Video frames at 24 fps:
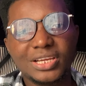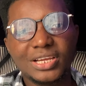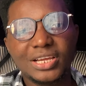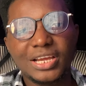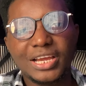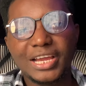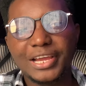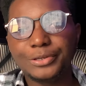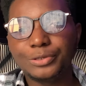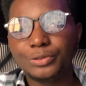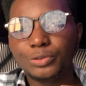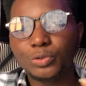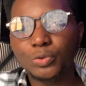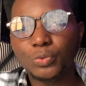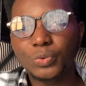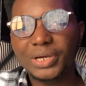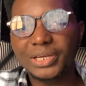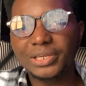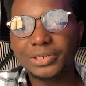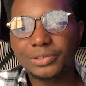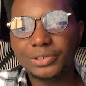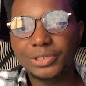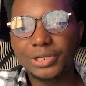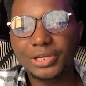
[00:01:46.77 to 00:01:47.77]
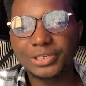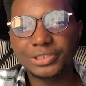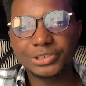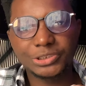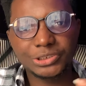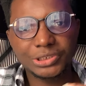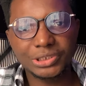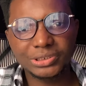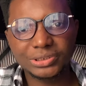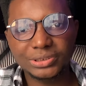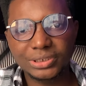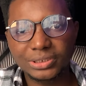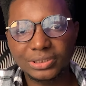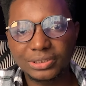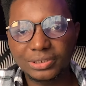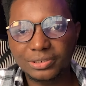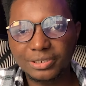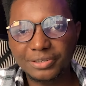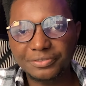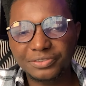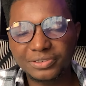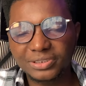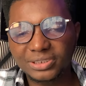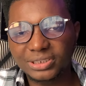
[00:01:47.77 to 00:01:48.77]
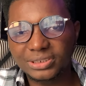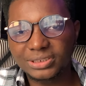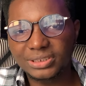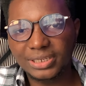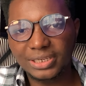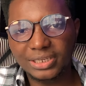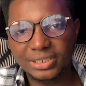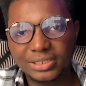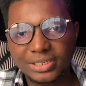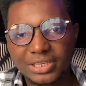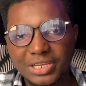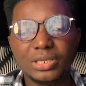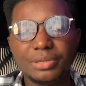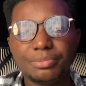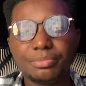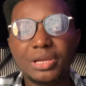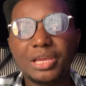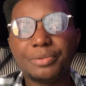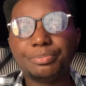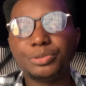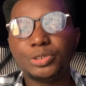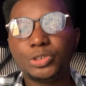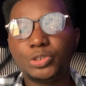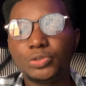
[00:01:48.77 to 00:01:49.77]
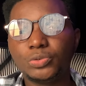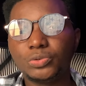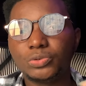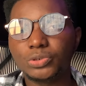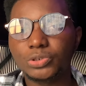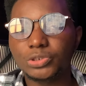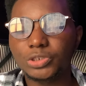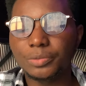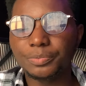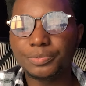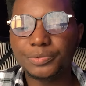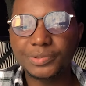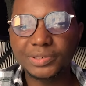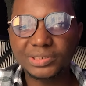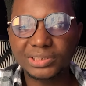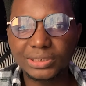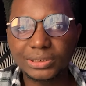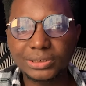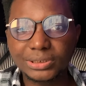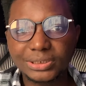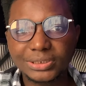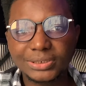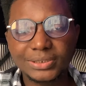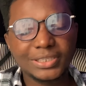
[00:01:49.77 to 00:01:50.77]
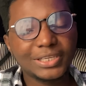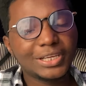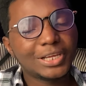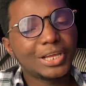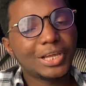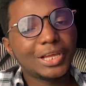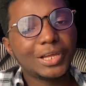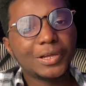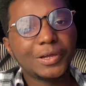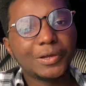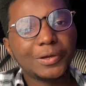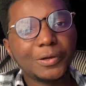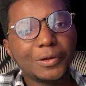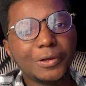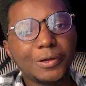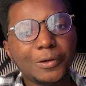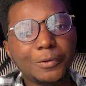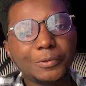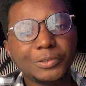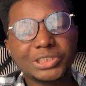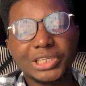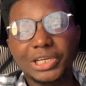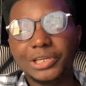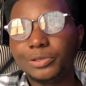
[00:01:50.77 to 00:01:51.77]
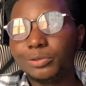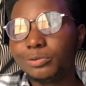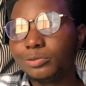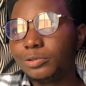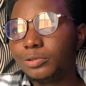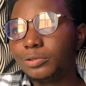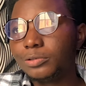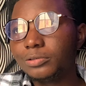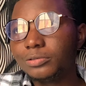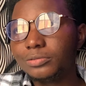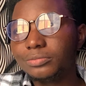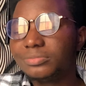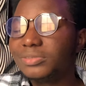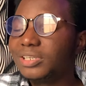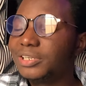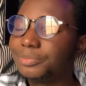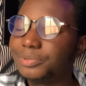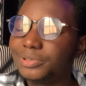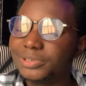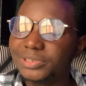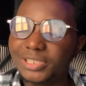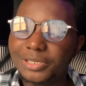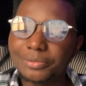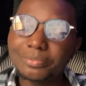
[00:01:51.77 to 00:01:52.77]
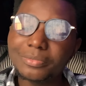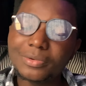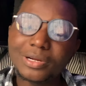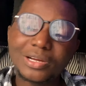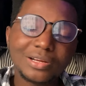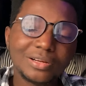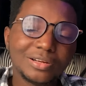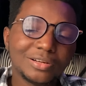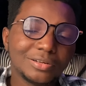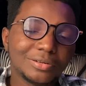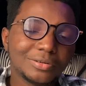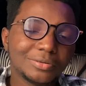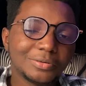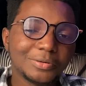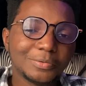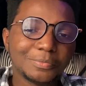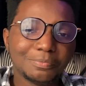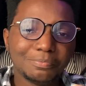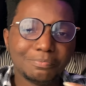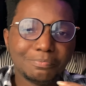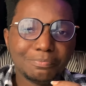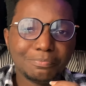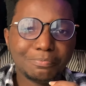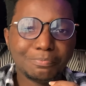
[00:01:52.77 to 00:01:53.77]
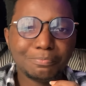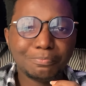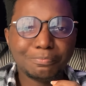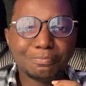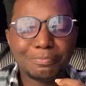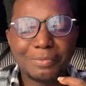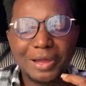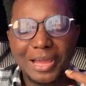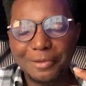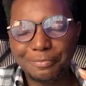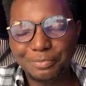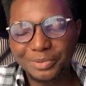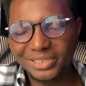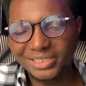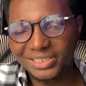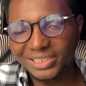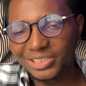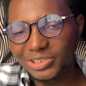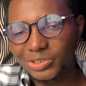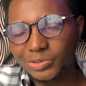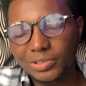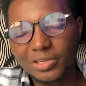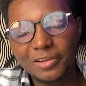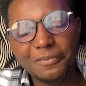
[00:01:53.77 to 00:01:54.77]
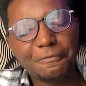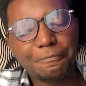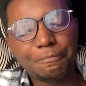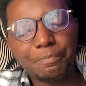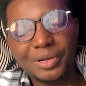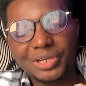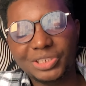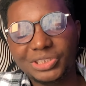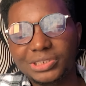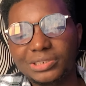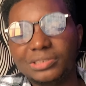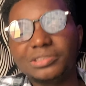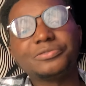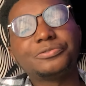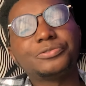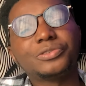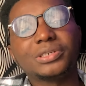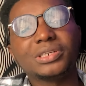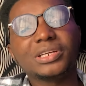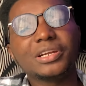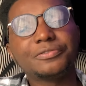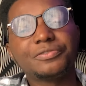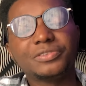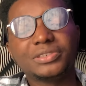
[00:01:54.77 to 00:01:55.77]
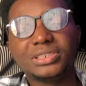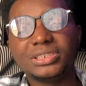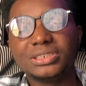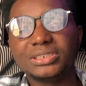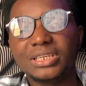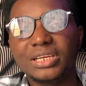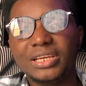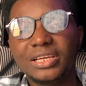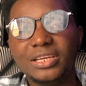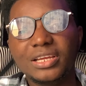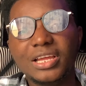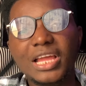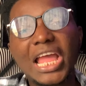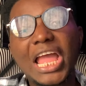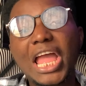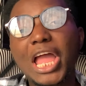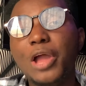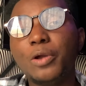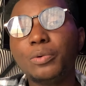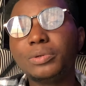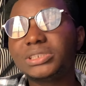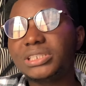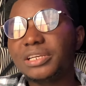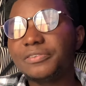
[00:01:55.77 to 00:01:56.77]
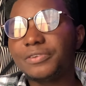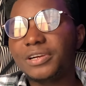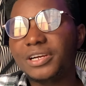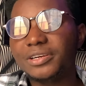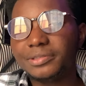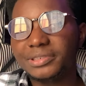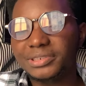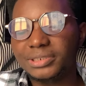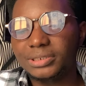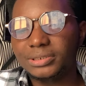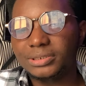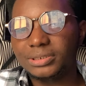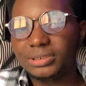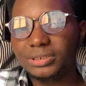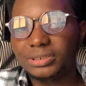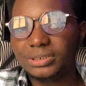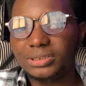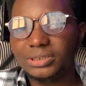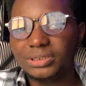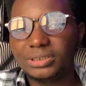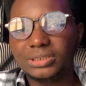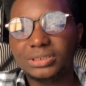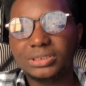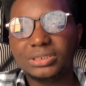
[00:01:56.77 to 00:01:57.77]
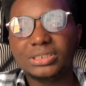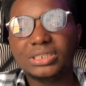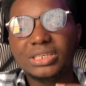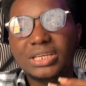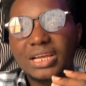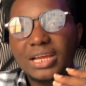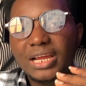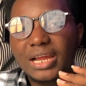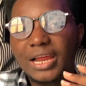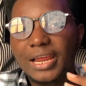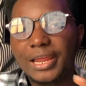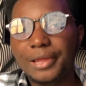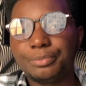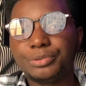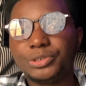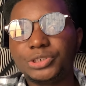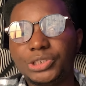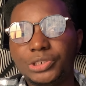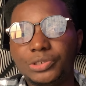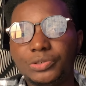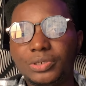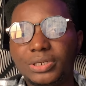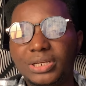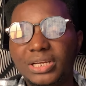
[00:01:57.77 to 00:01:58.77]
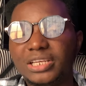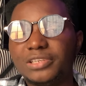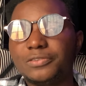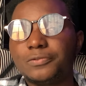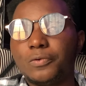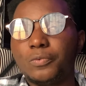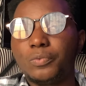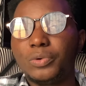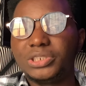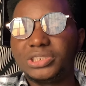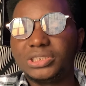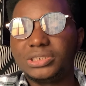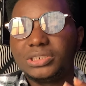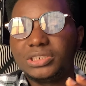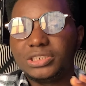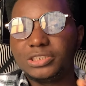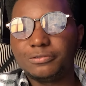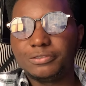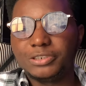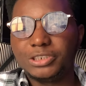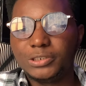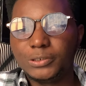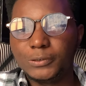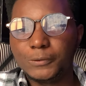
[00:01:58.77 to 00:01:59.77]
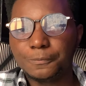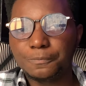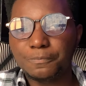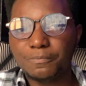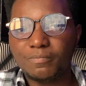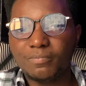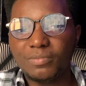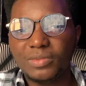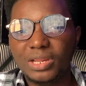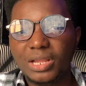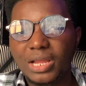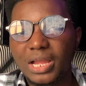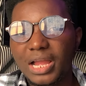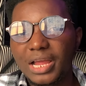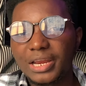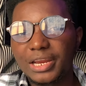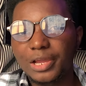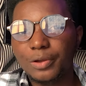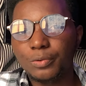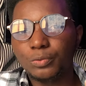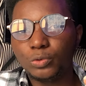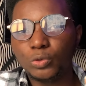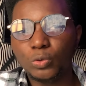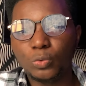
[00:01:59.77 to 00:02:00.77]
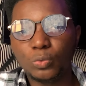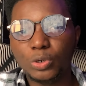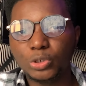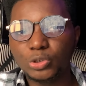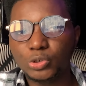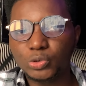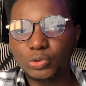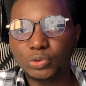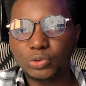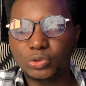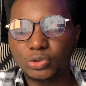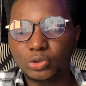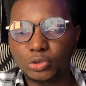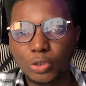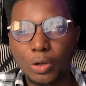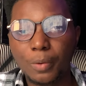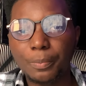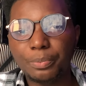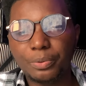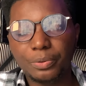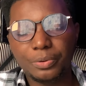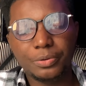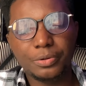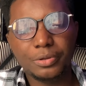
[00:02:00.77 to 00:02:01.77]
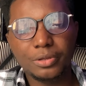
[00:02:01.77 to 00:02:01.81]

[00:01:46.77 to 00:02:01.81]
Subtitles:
I don't know why you are interested in graphic design. It might be due to some reasons, which I don't know. Might be SAPA, might be that you have passion for graphic design. Whichever reason it is, I appreciate you guys for watching this video, and I don't want you to stop.